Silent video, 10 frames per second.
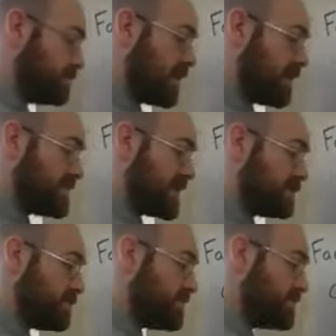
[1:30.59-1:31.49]
times
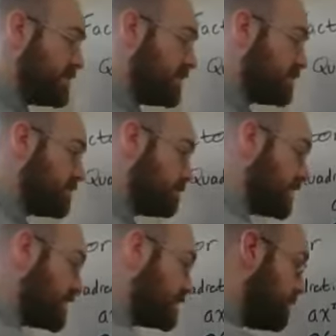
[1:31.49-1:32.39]
x to the sixth
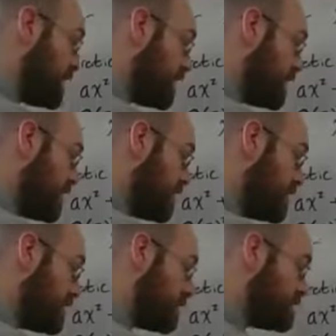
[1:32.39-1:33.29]
plus b
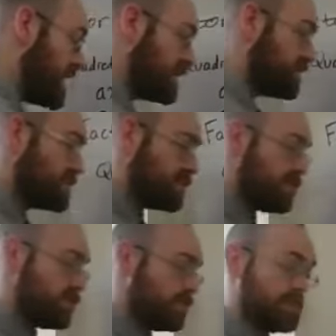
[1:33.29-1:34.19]
times x
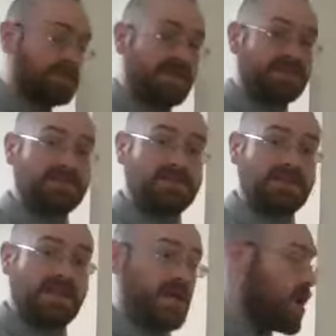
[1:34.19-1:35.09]
cubed plus
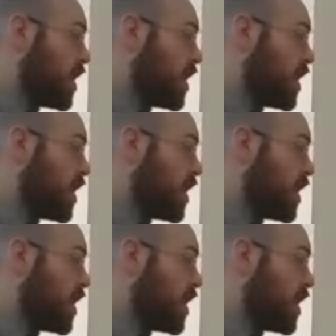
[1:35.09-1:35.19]
c.